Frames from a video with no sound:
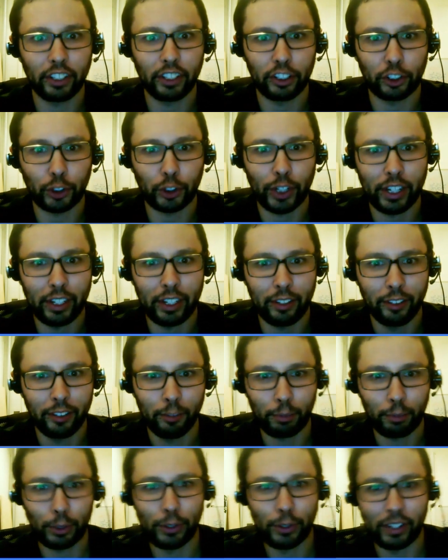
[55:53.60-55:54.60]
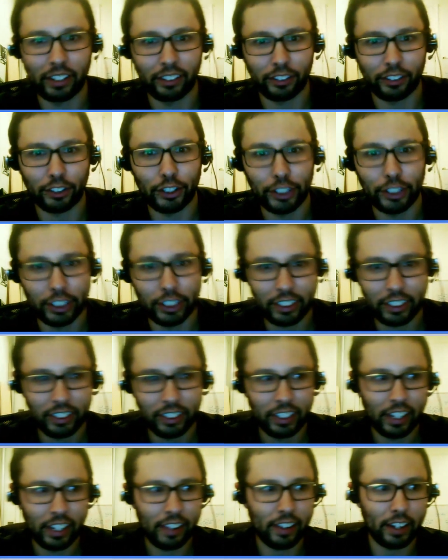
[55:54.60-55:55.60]
tree pruning search
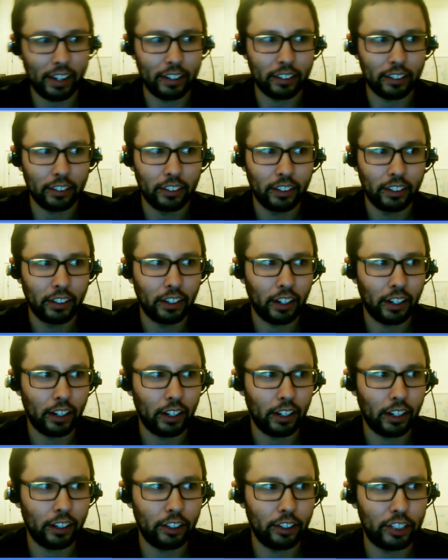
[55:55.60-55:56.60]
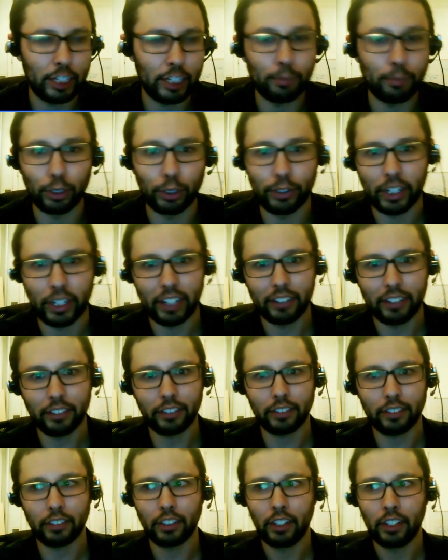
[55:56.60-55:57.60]
that Deep Blue does.